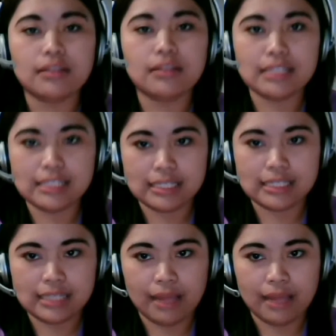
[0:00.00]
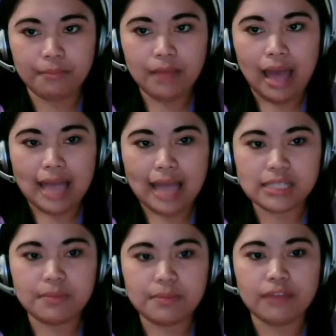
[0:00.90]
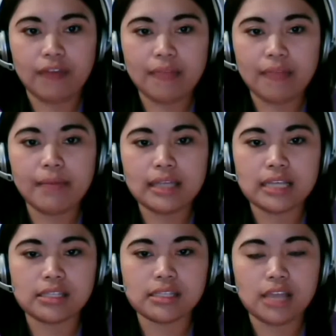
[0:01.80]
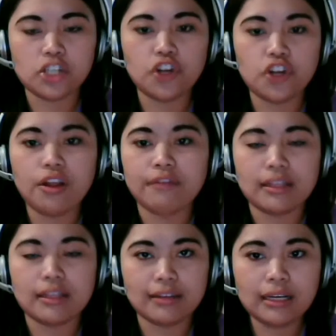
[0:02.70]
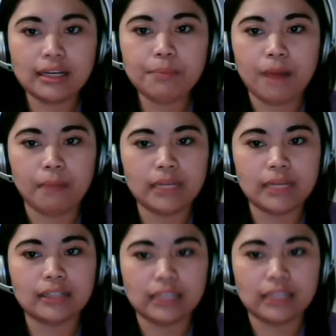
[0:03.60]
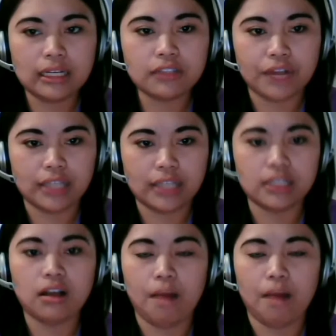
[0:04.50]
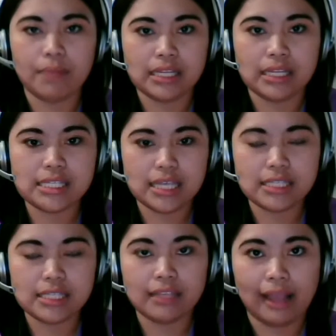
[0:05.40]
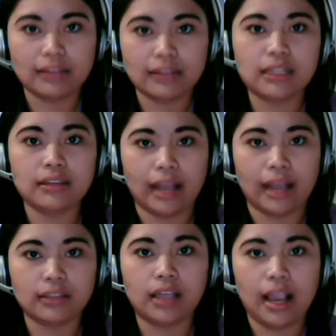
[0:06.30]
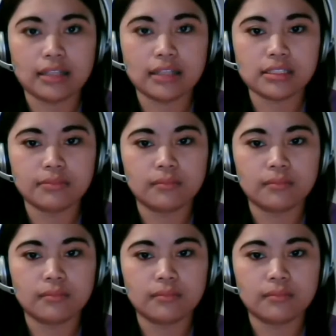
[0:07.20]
the system has been run by a succession of the three publicly traded companies since 1998.